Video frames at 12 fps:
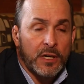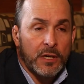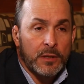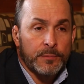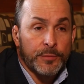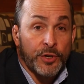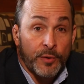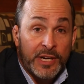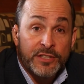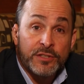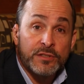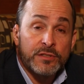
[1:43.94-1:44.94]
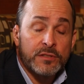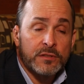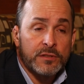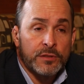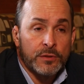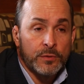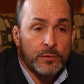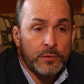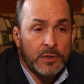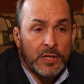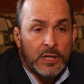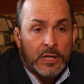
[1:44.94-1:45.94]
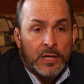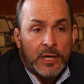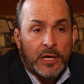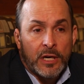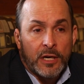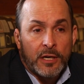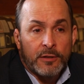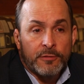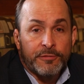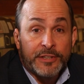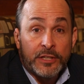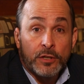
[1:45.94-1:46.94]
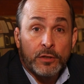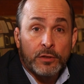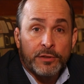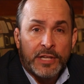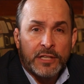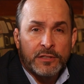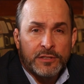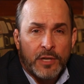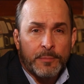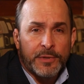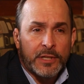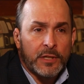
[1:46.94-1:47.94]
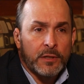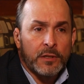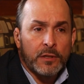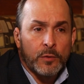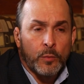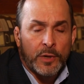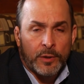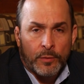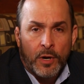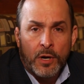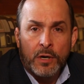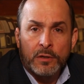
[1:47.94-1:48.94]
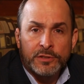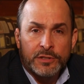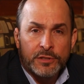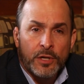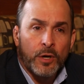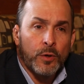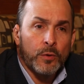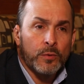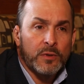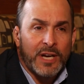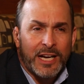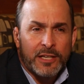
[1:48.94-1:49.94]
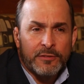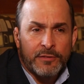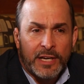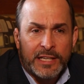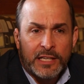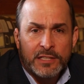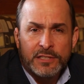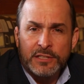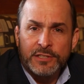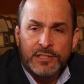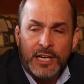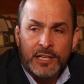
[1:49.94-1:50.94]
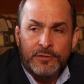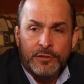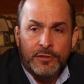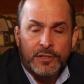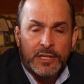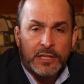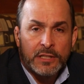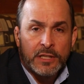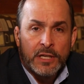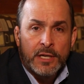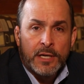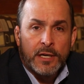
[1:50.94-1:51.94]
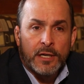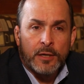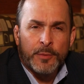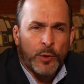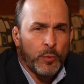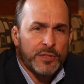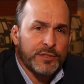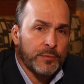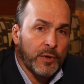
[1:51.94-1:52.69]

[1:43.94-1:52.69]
um, courageous to uh, feel that something went wrong, to know kind of, I guess, inside of her that um, it wasn't